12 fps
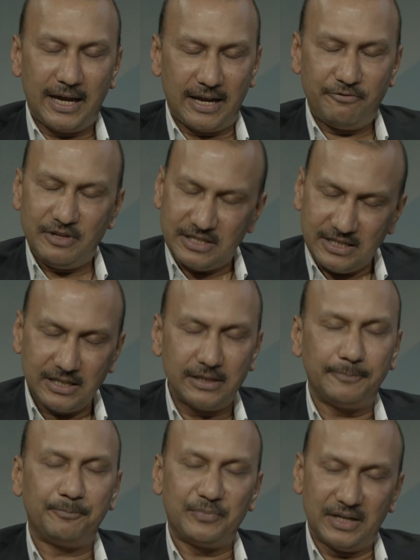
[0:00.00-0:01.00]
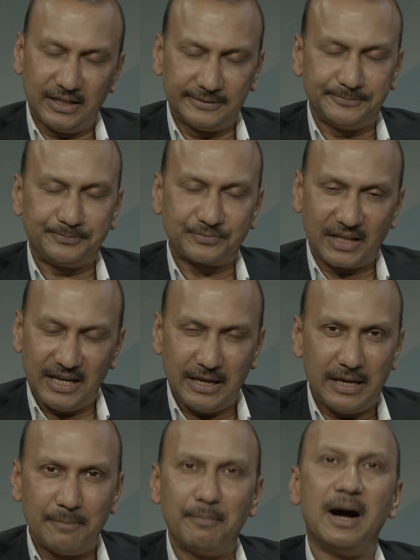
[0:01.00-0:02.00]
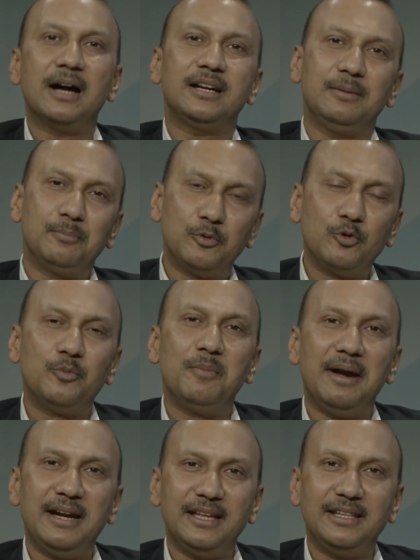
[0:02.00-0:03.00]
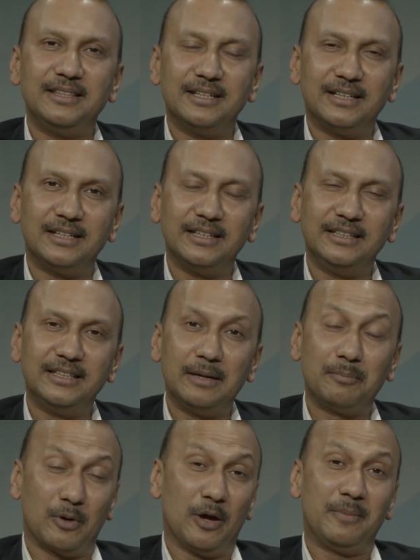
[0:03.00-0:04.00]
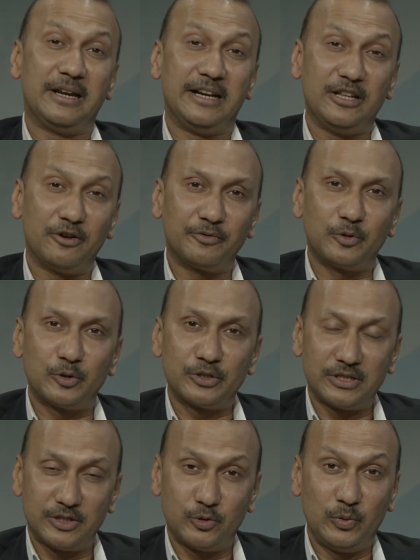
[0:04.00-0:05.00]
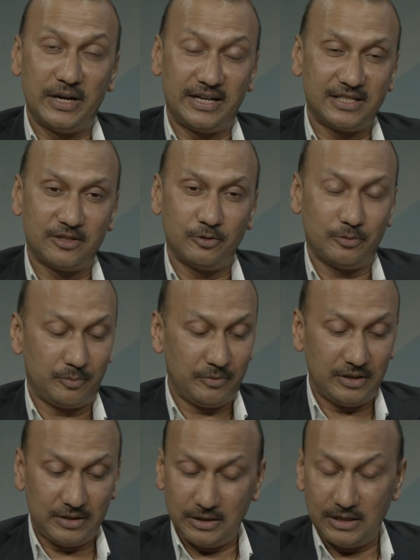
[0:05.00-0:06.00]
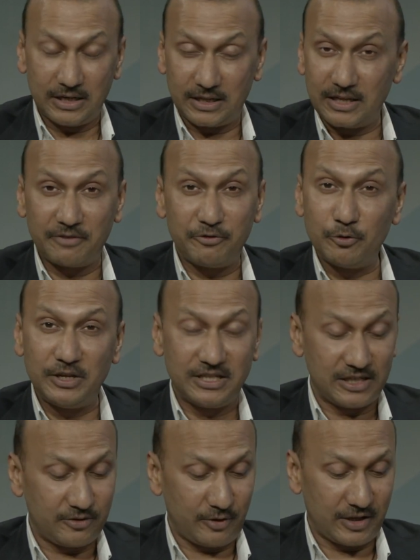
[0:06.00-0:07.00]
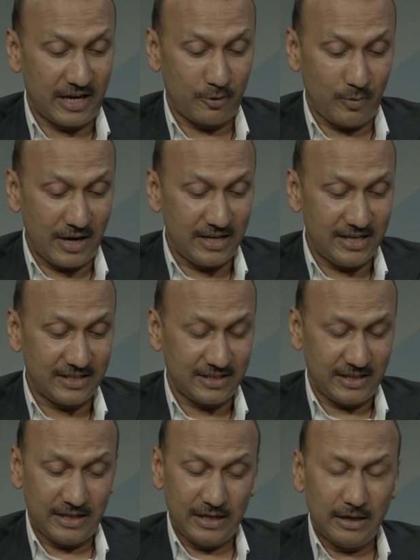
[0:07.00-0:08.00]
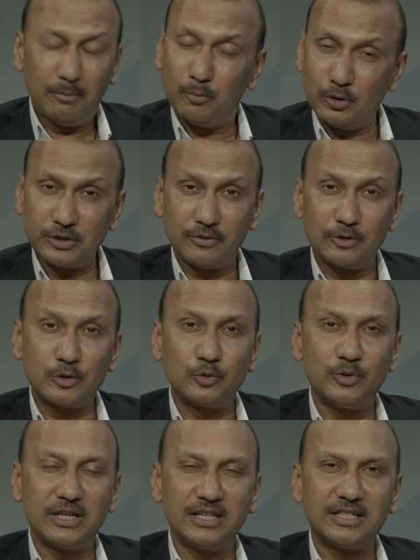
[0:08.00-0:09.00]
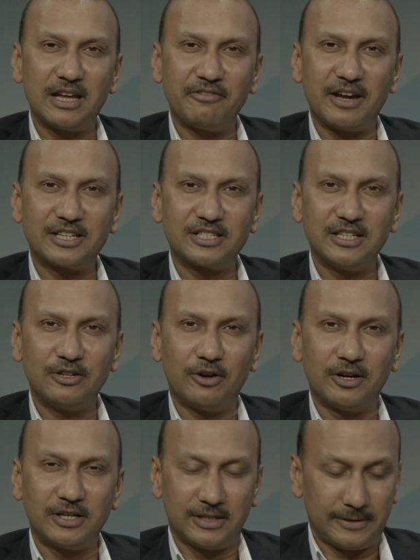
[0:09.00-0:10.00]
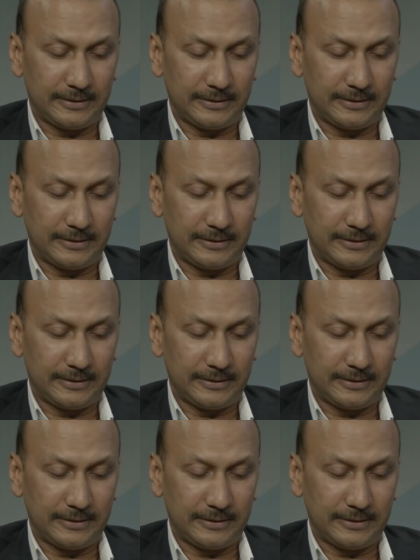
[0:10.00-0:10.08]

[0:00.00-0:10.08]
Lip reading: And we see a marked improvement in the employability of those students. You know, there are a few reasons for that. One is, most of the students have actually got